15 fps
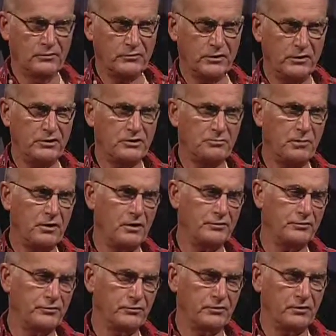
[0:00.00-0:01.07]
city
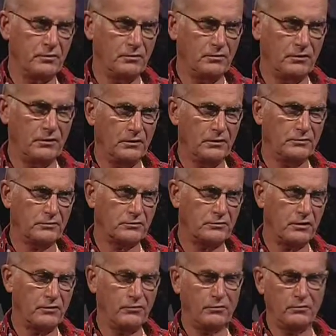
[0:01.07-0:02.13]
sponsors it, and
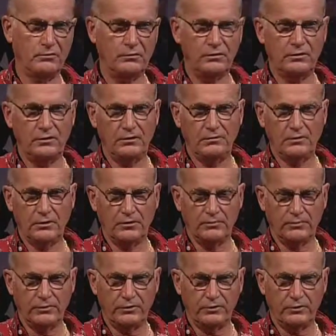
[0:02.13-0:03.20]
it's done through the
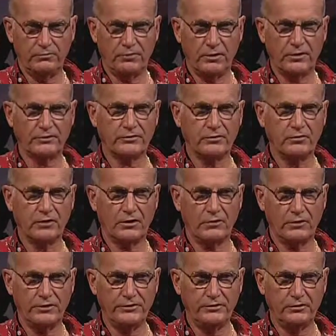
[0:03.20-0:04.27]
uh, Paducah Parks and
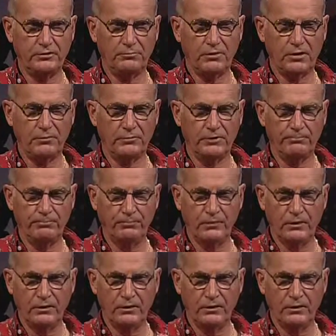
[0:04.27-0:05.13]
Recreation Department.